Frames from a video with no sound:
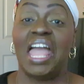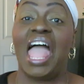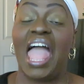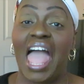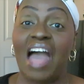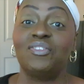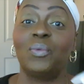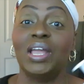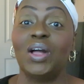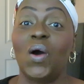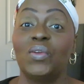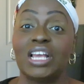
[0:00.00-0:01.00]
Halfway
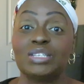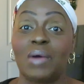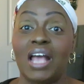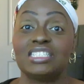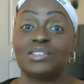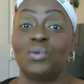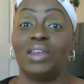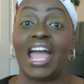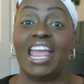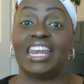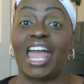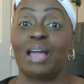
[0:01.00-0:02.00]
gone. That's why it's so
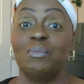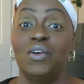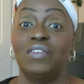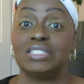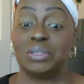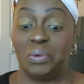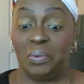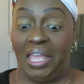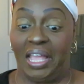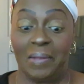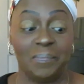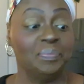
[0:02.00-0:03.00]
light and I can move it so
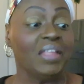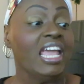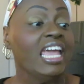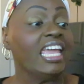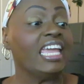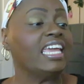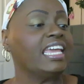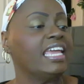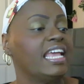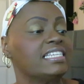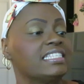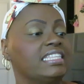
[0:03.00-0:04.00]
quick. It
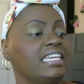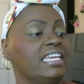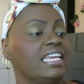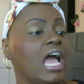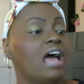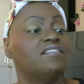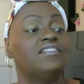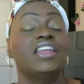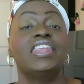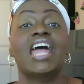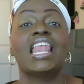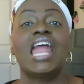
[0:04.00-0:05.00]
is the
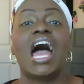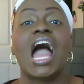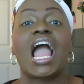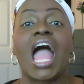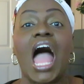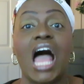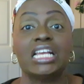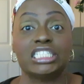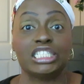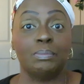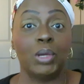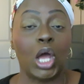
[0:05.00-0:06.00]
Vanilla
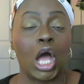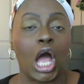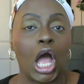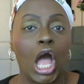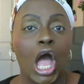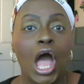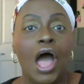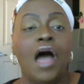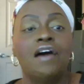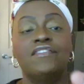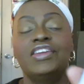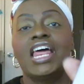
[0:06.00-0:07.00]
Cashmere.
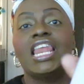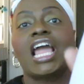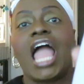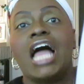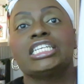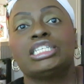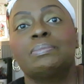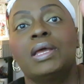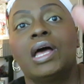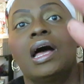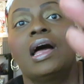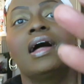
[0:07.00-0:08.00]
Vanilla
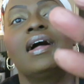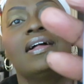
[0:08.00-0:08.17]
Cashmere.